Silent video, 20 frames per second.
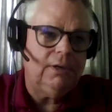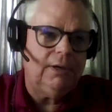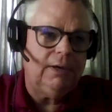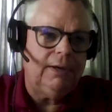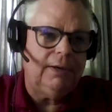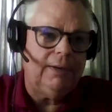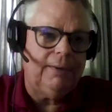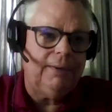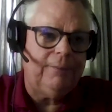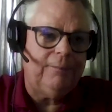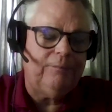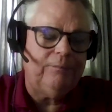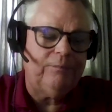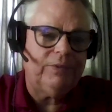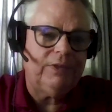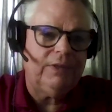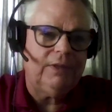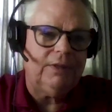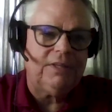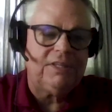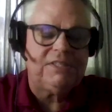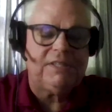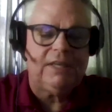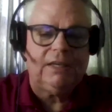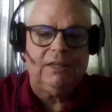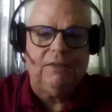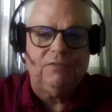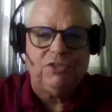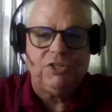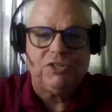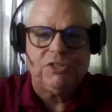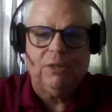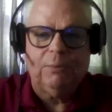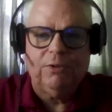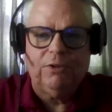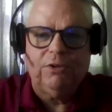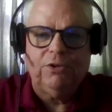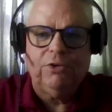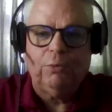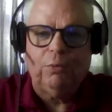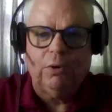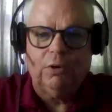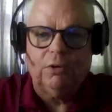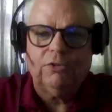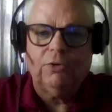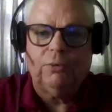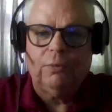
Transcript: at least that gives you something to work